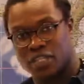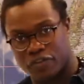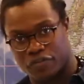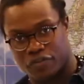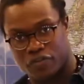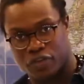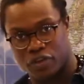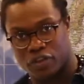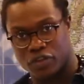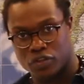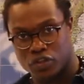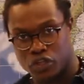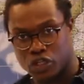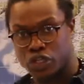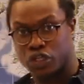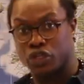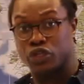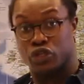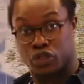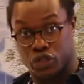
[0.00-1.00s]
different
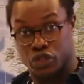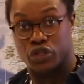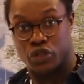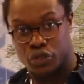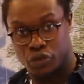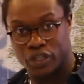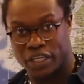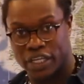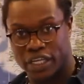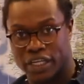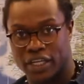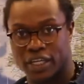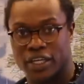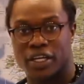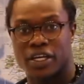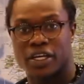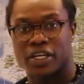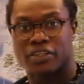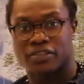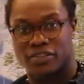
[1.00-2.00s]

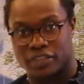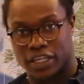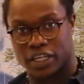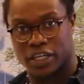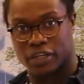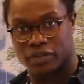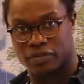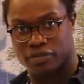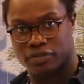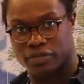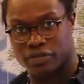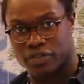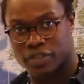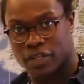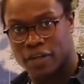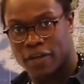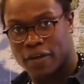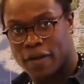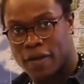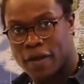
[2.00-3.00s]
unique skills.
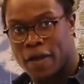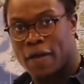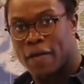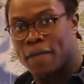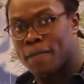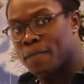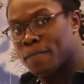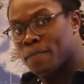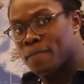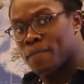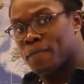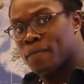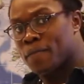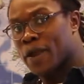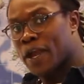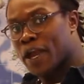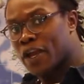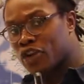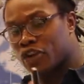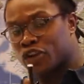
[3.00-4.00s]

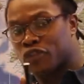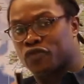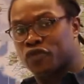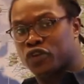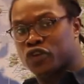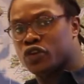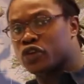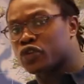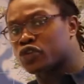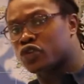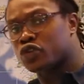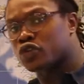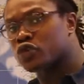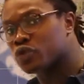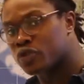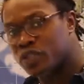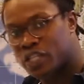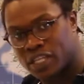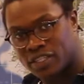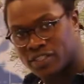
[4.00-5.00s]
In order for you to
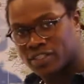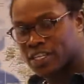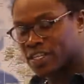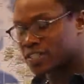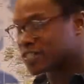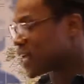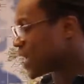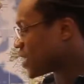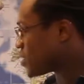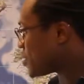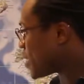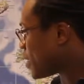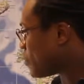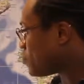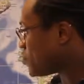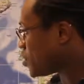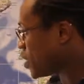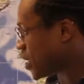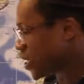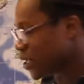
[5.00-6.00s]
do this exact
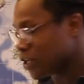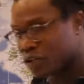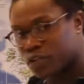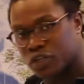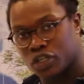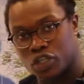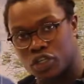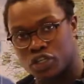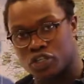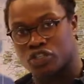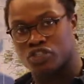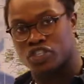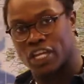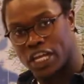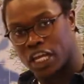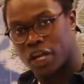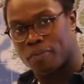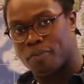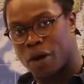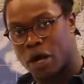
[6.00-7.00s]
same thing, you need to
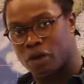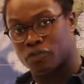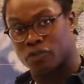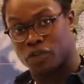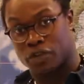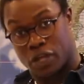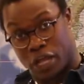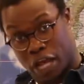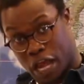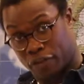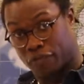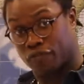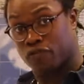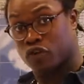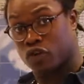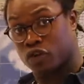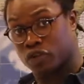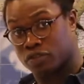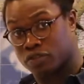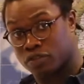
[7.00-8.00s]
think about, at
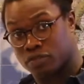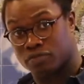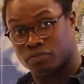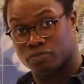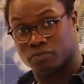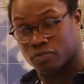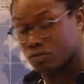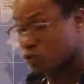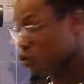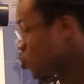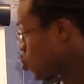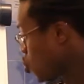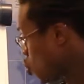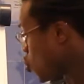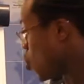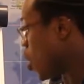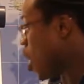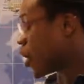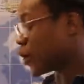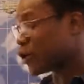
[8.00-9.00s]
first,
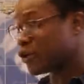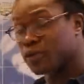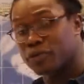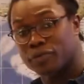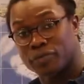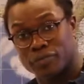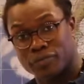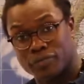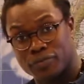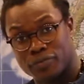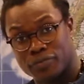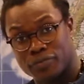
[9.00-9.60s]
who are you?